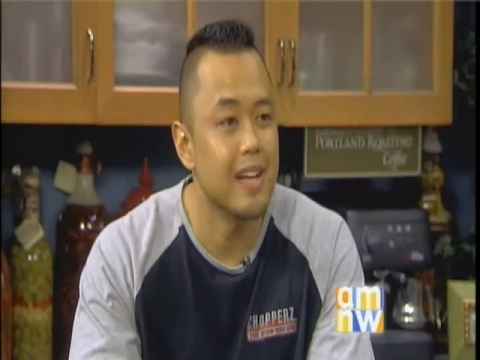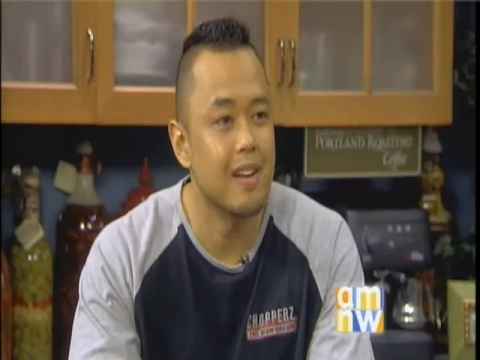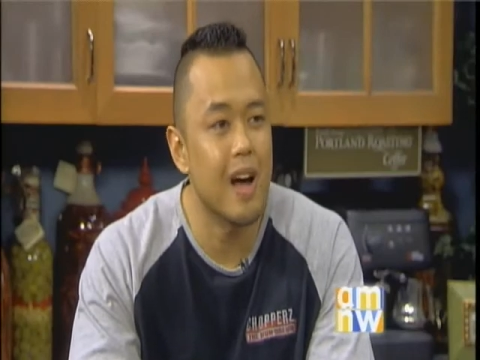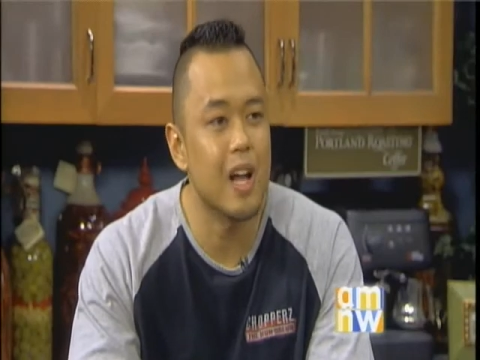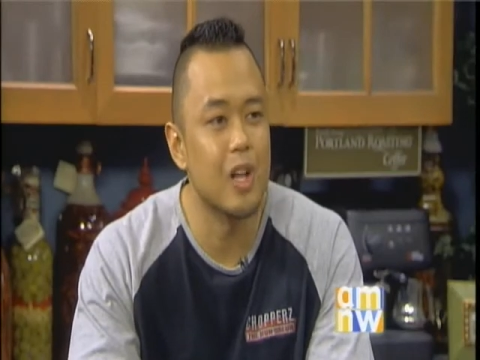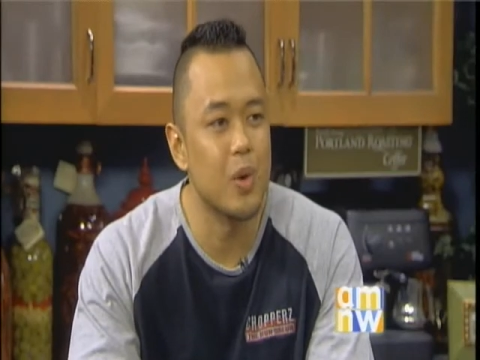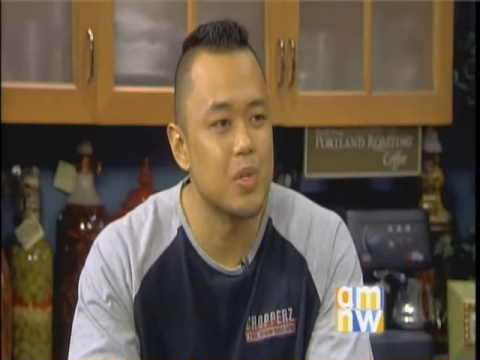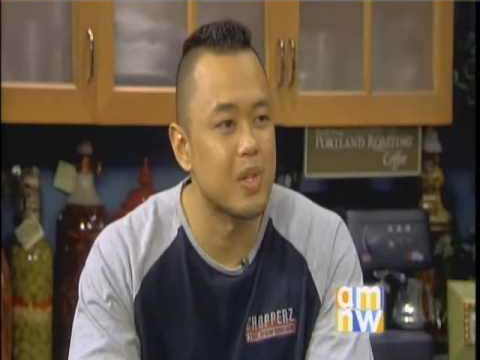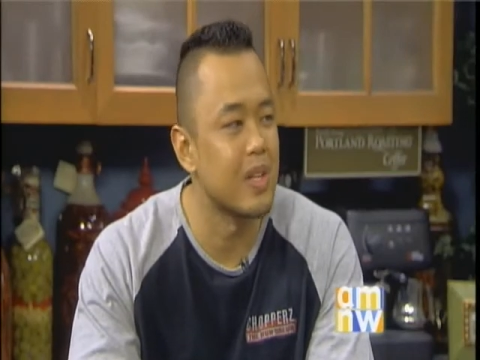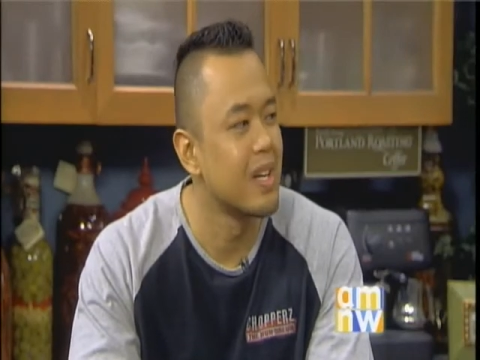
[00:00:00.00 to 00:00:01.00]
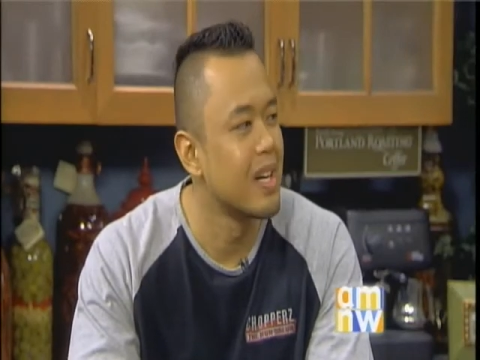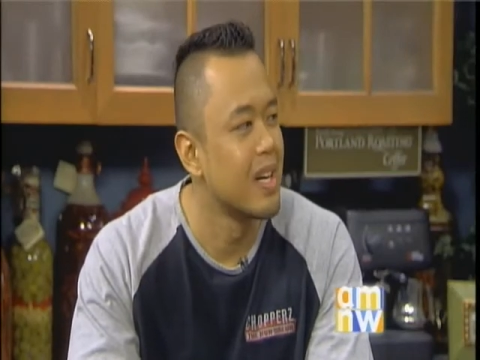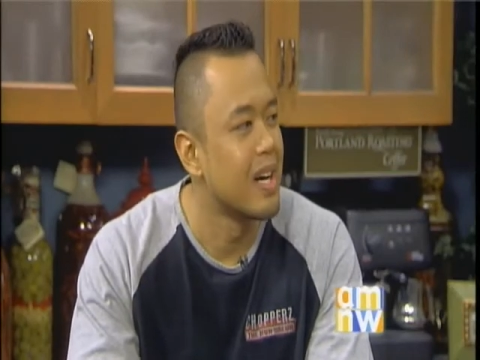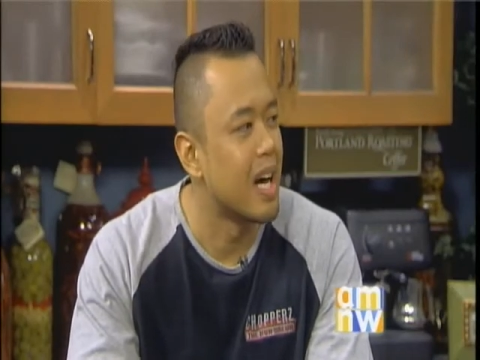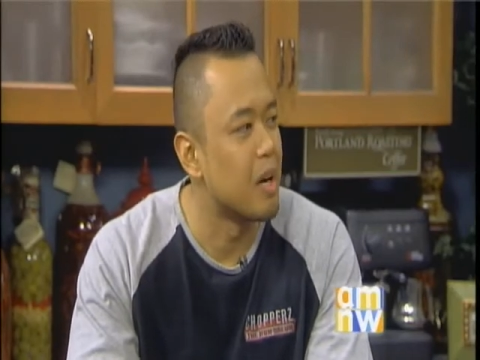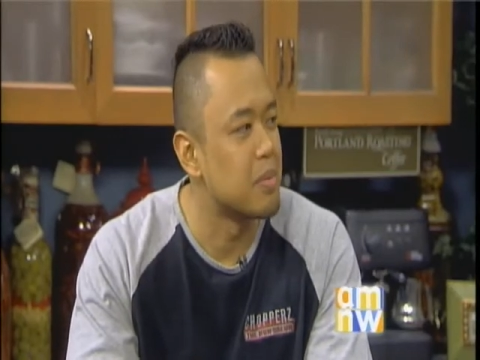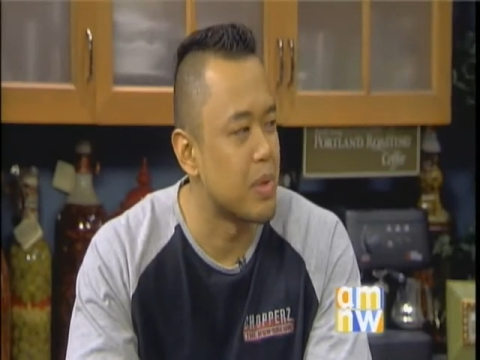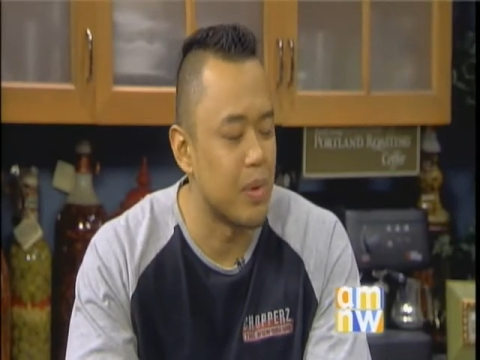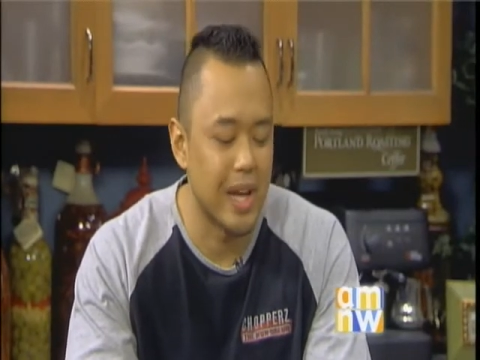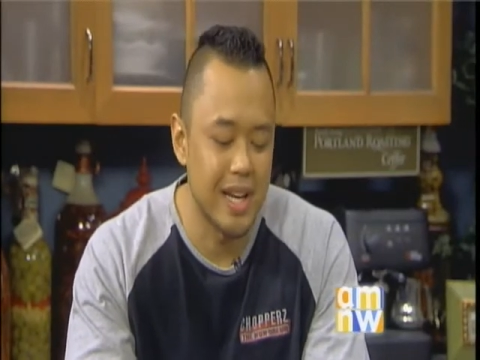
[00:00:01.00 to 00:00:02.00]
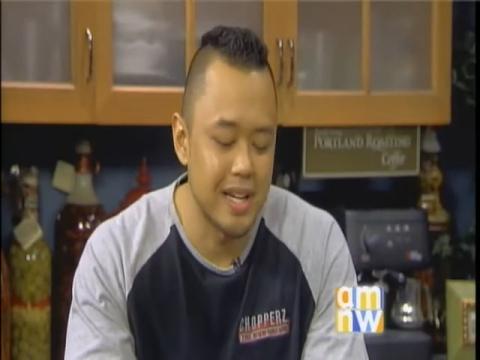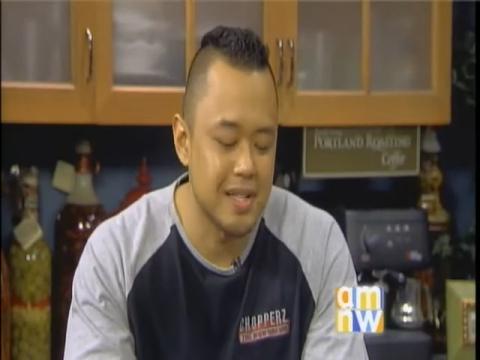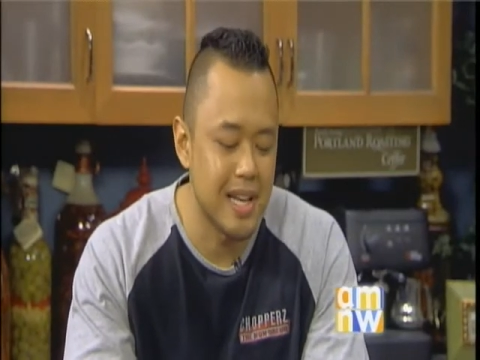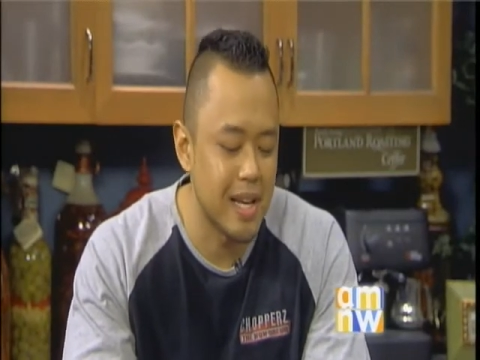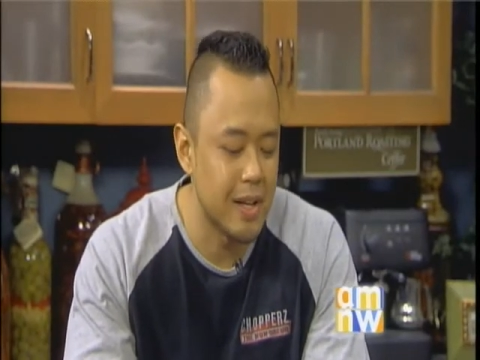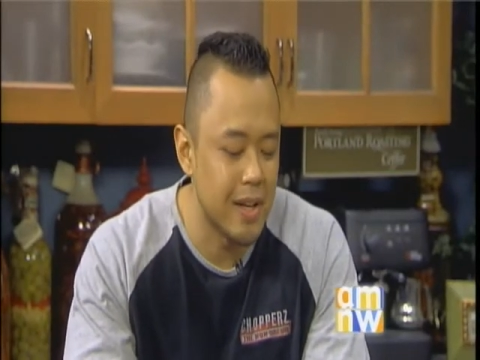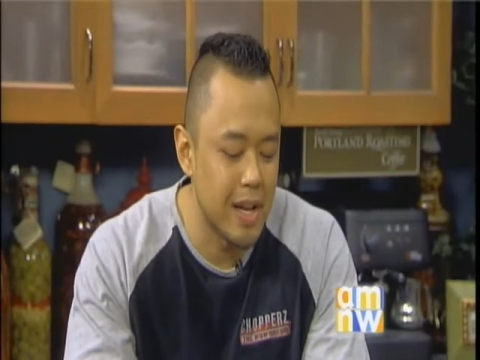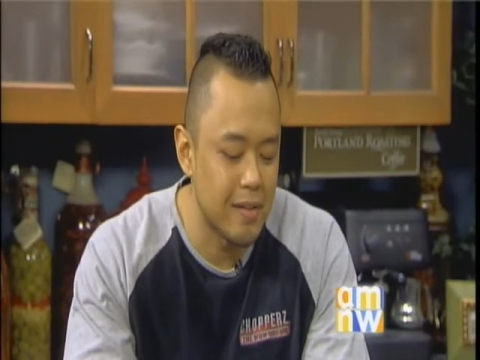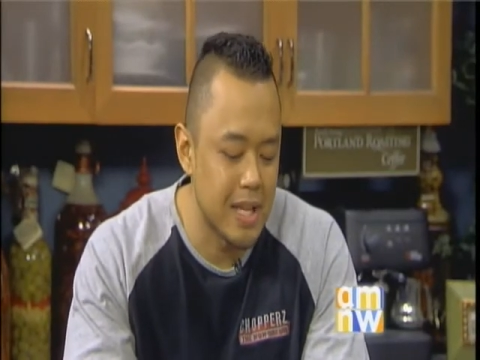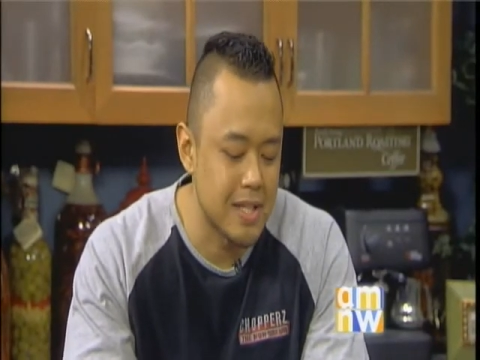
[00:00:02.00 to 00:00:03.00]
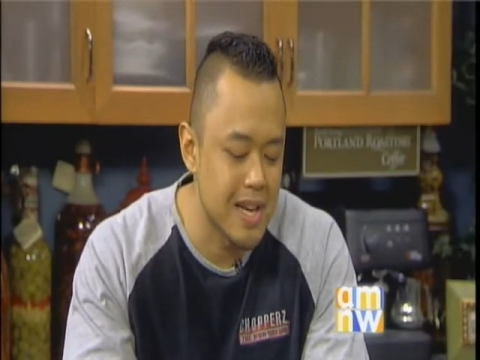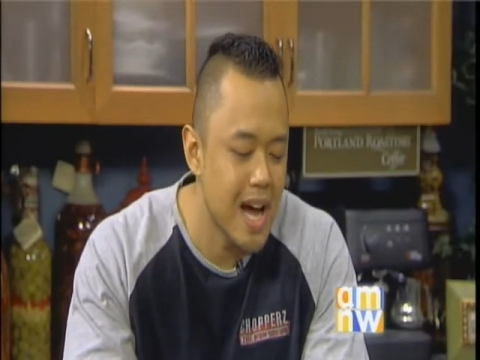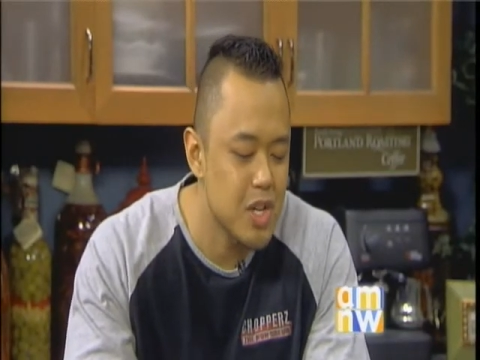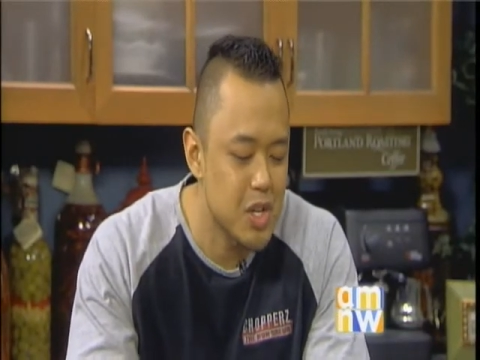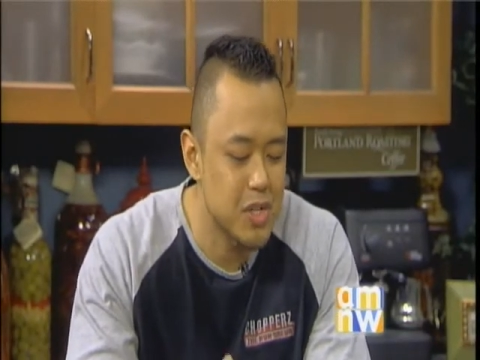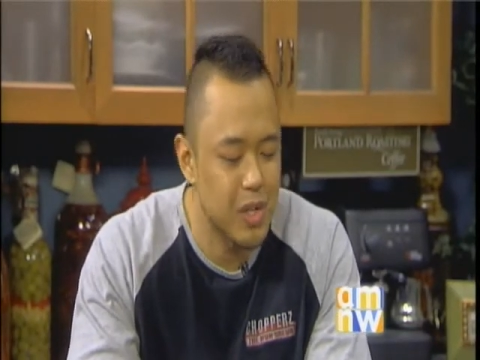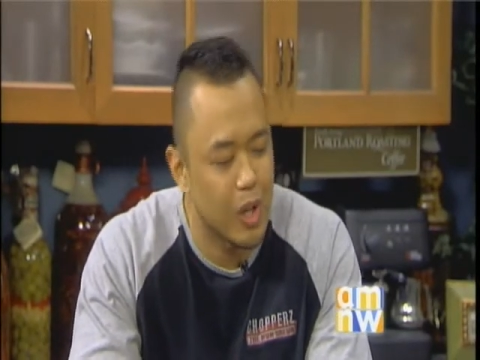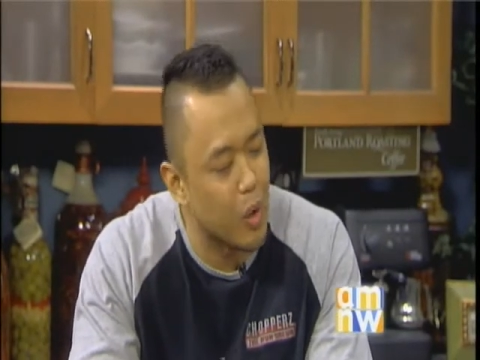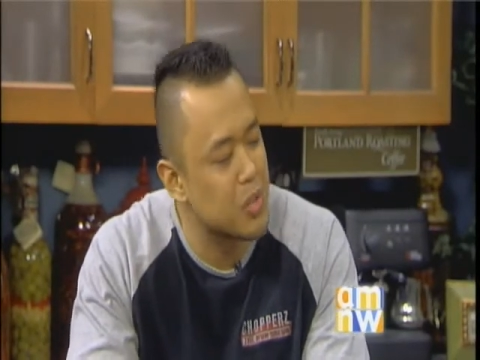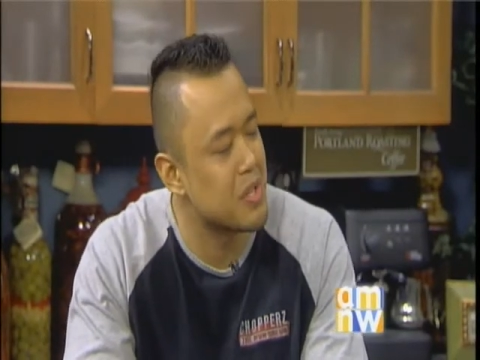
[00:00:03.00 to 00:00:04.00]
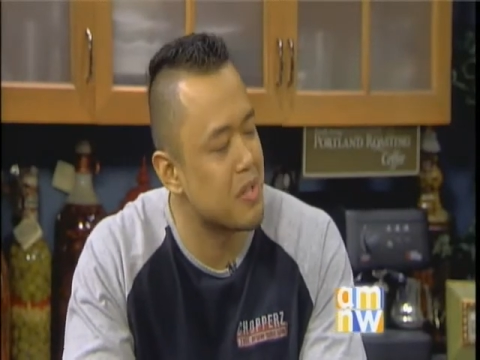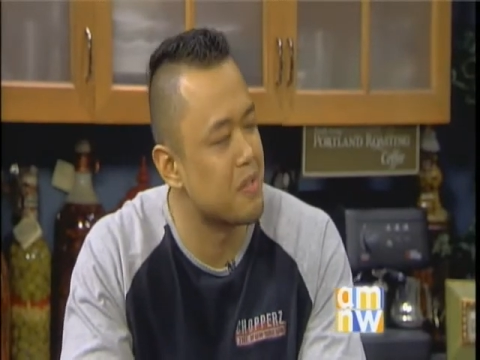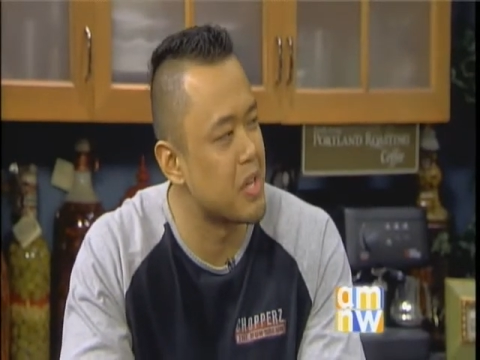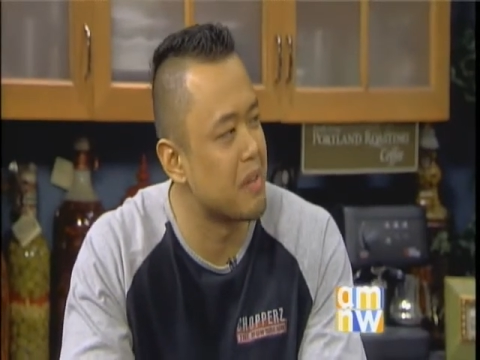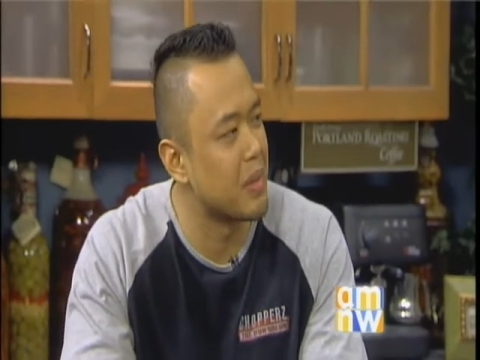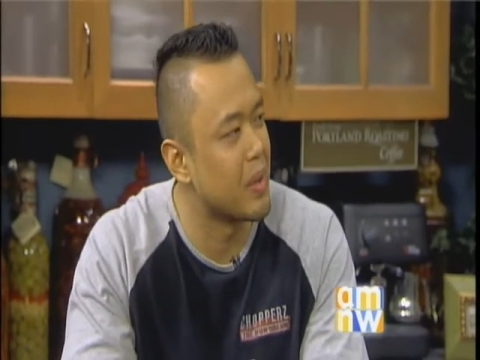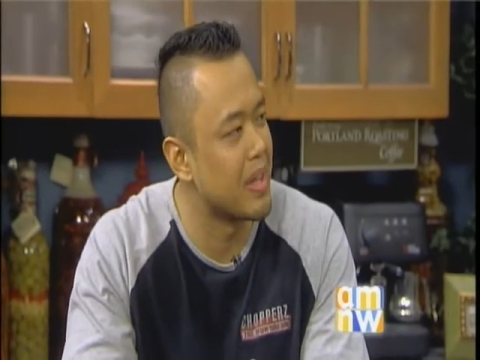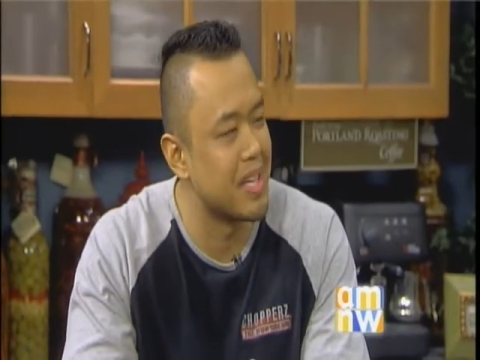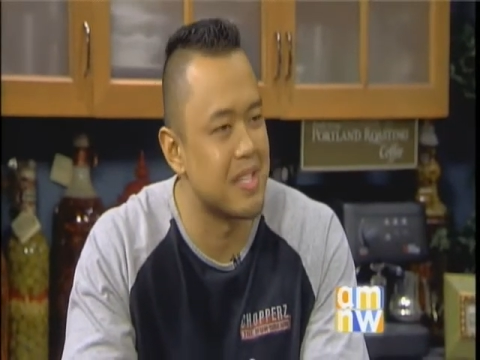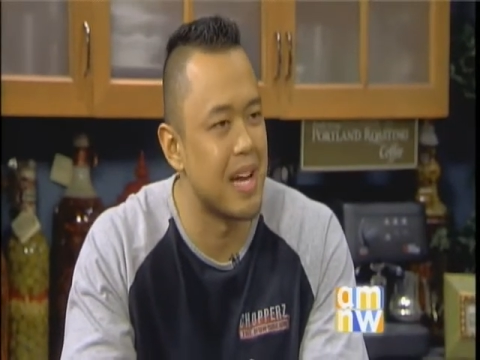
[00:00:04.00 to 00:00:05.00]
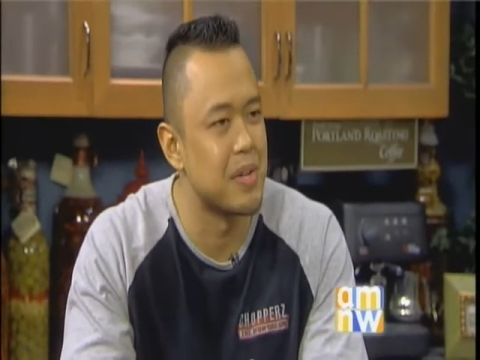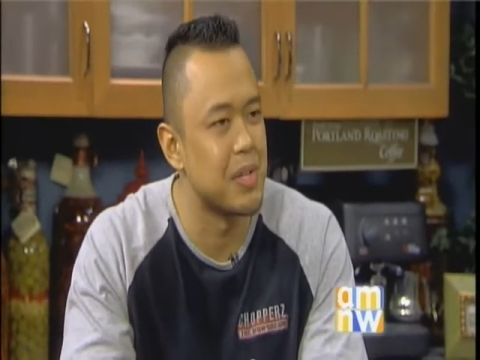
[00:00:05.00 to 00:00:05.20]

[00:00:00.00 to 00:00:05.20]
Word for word: can get a lot closer. Um, so and it and it, it's not just the closeness of the shave that really gets